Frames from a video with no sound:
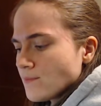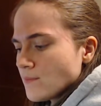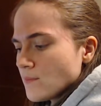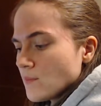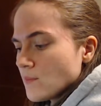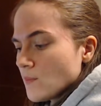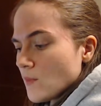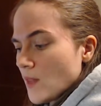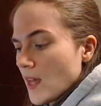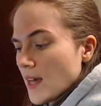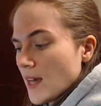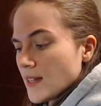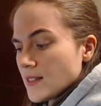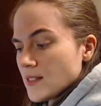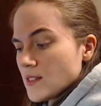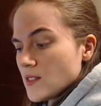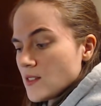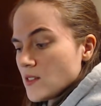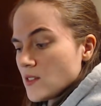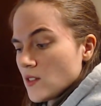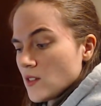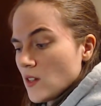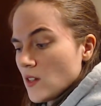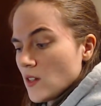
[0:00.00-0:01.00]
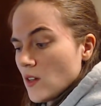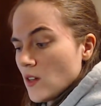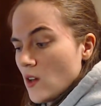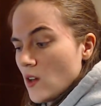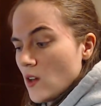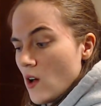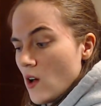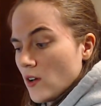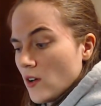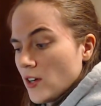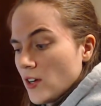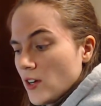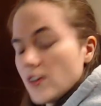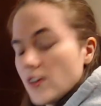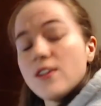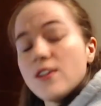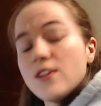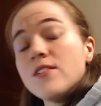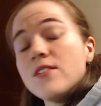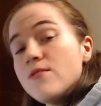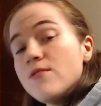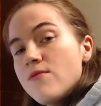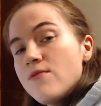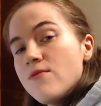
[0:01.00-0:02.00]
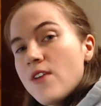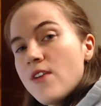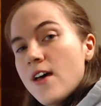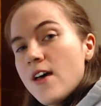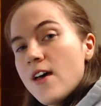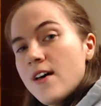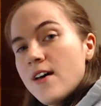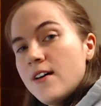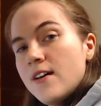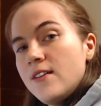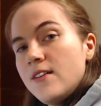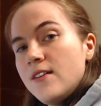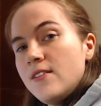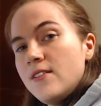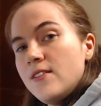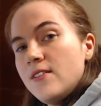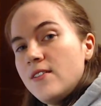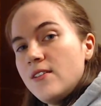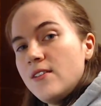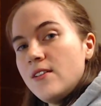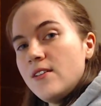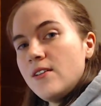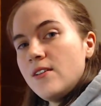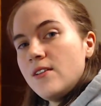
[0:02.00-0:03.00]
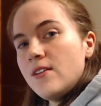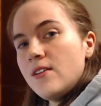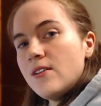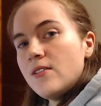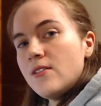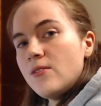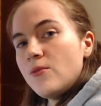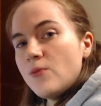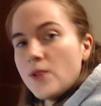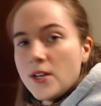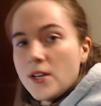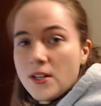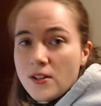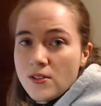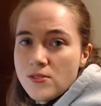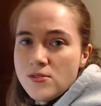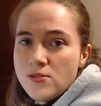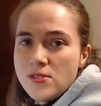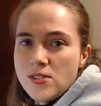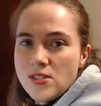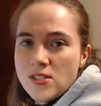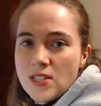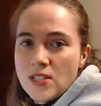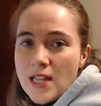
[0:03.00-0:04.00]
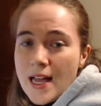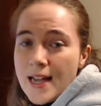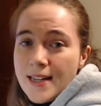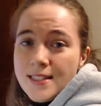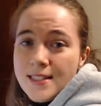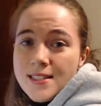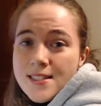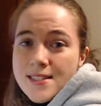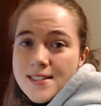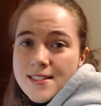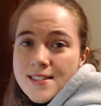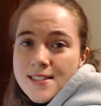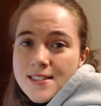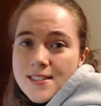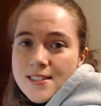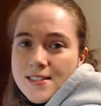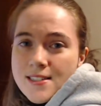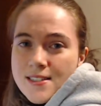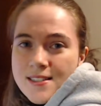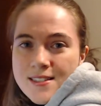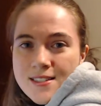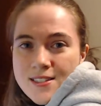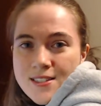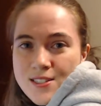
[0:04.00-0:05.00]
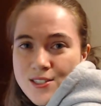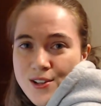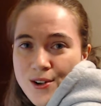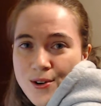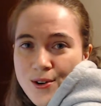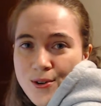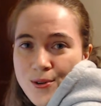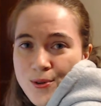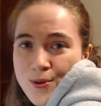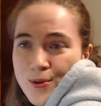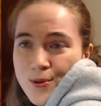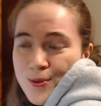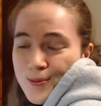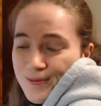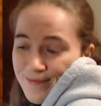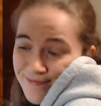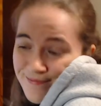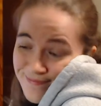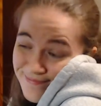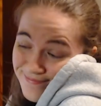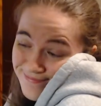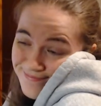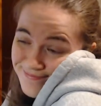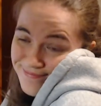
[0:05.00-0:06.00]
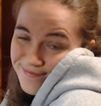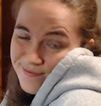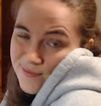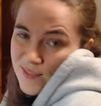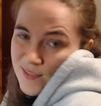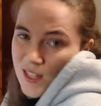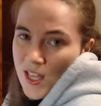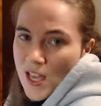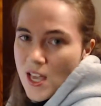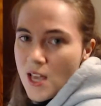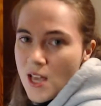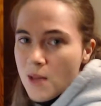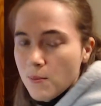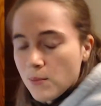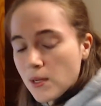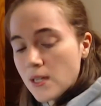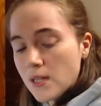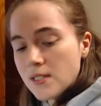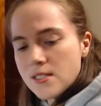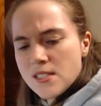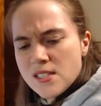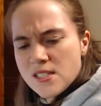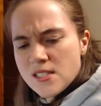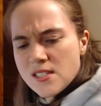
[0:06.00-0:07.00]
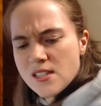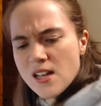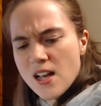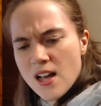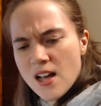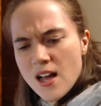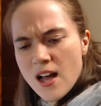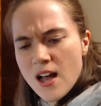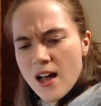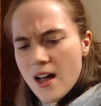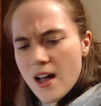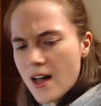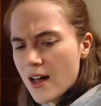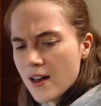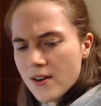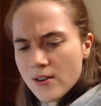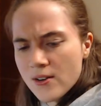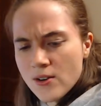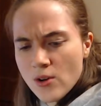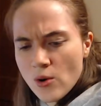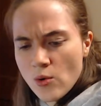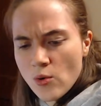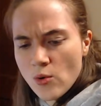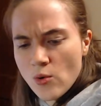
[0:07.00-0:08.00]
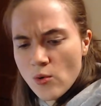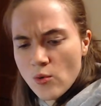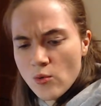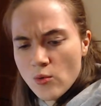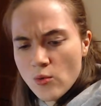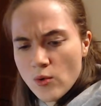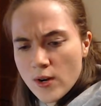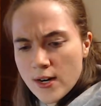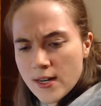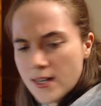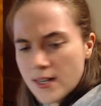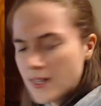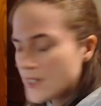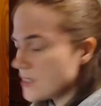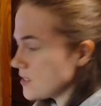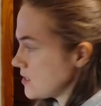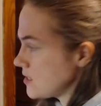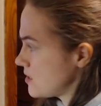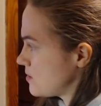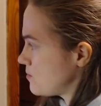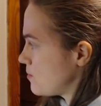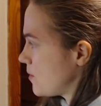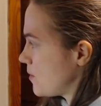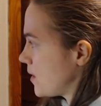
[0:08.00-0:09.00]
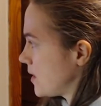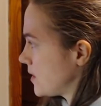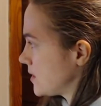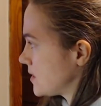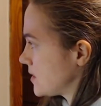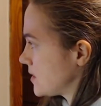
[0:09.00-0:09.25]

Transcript: that's longer than Windows lasts. So, plus, I don't know what it is, but